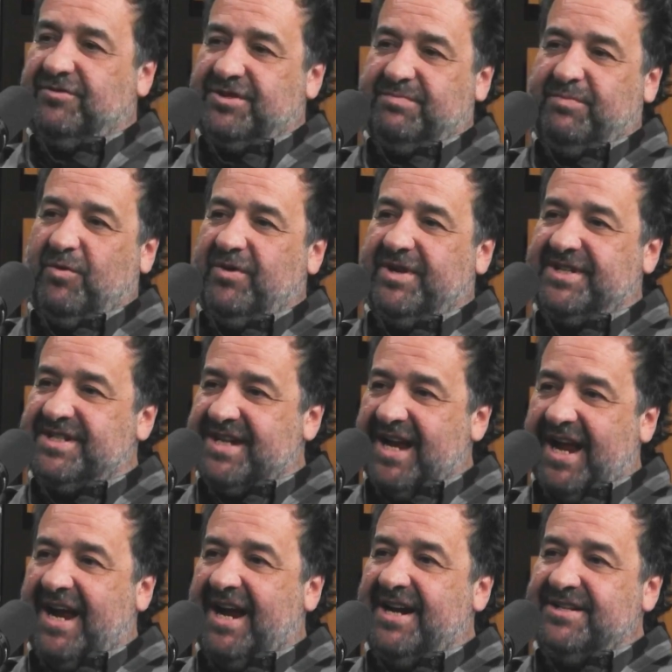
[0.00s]
of, sporting
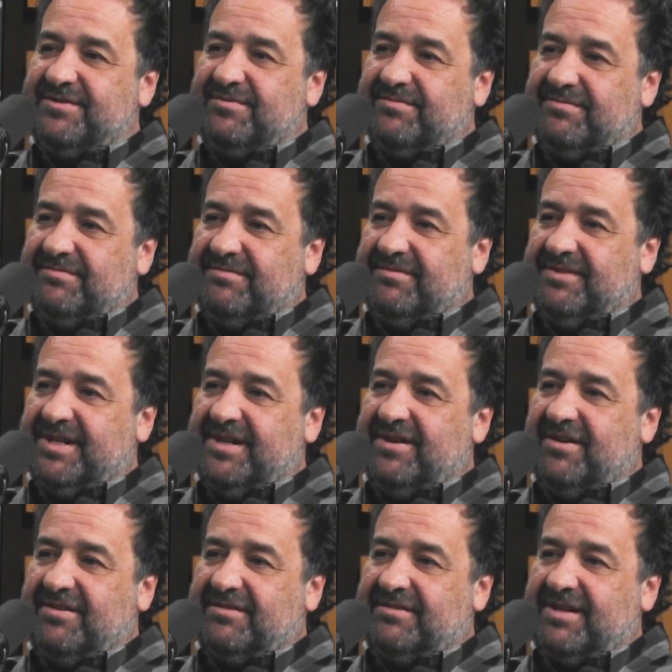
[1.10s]
stage, we're
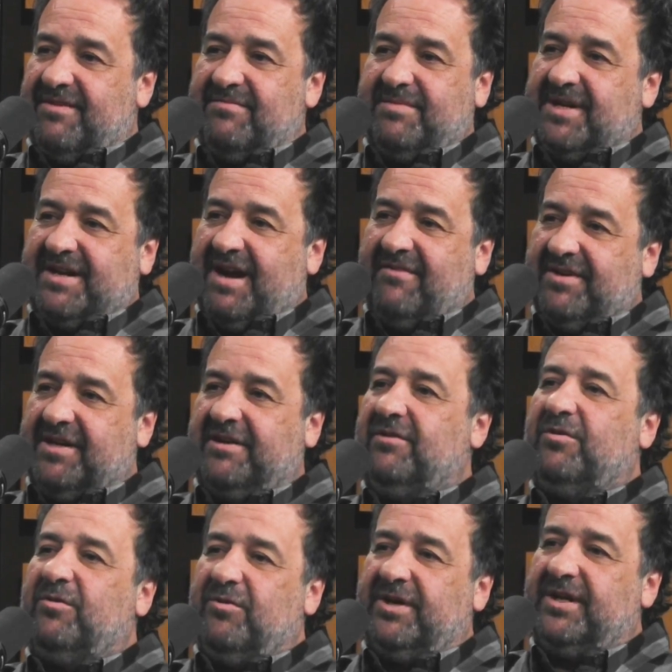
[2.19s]
nothing. Not, haven't been covered in
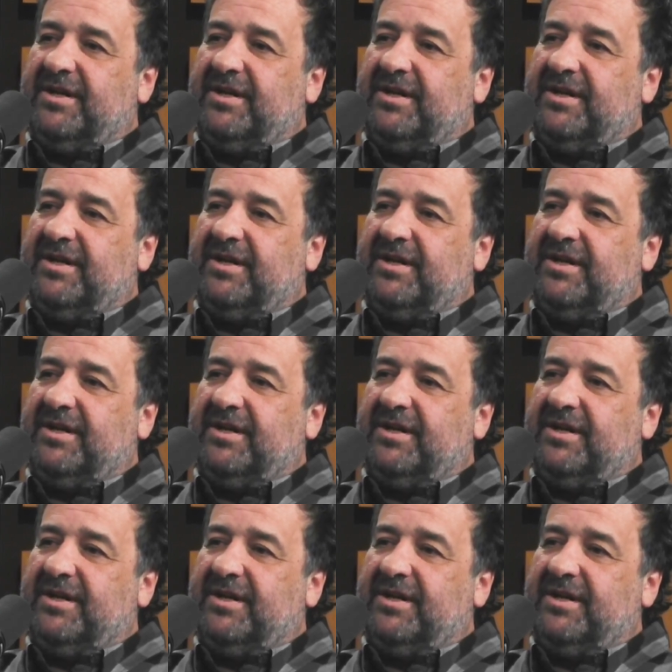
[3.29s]
glory